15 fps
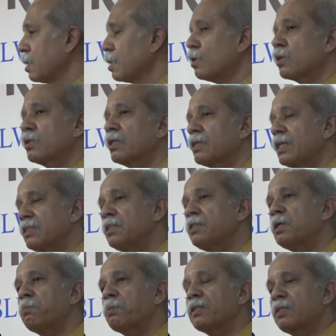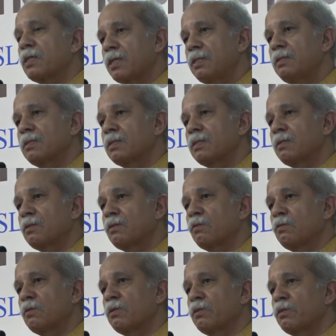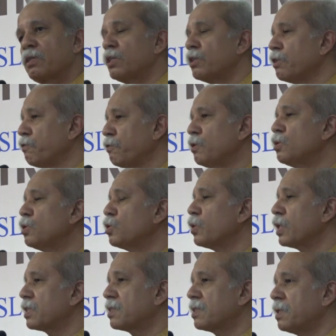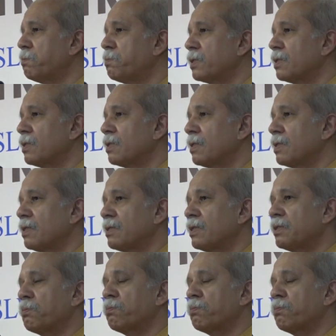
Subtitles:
Dr. Rajendra Prasad refused to accept that